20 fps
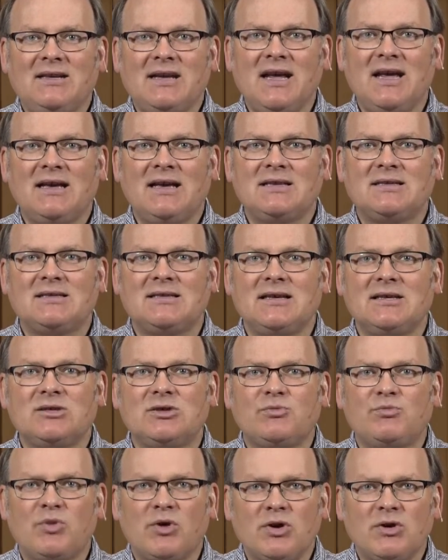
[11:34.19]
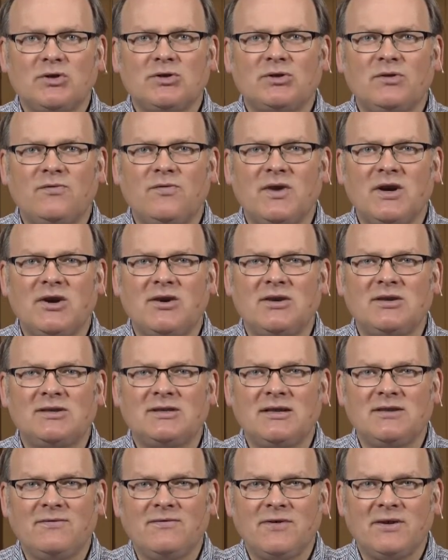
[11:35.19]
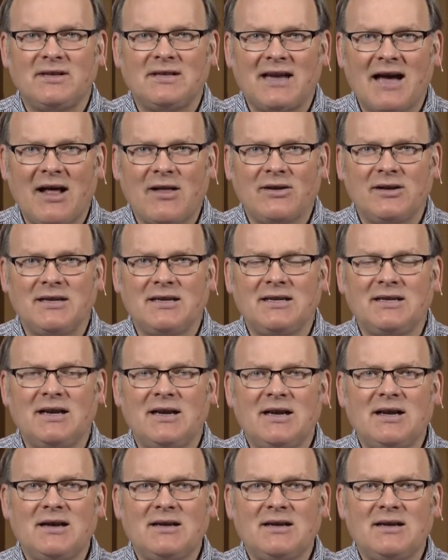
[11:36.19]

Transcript: takes this perseverance and fidelity